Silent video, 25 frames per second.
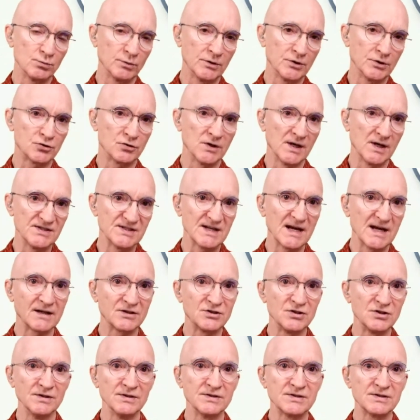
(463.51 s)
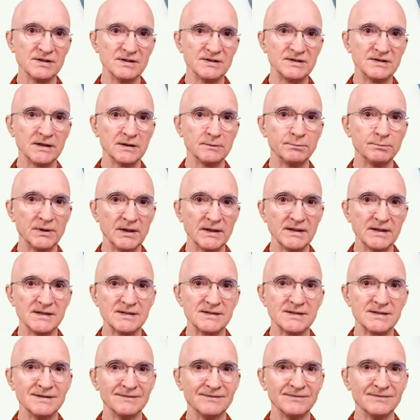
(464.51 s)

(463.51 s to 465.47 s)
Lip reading: transactions can take place.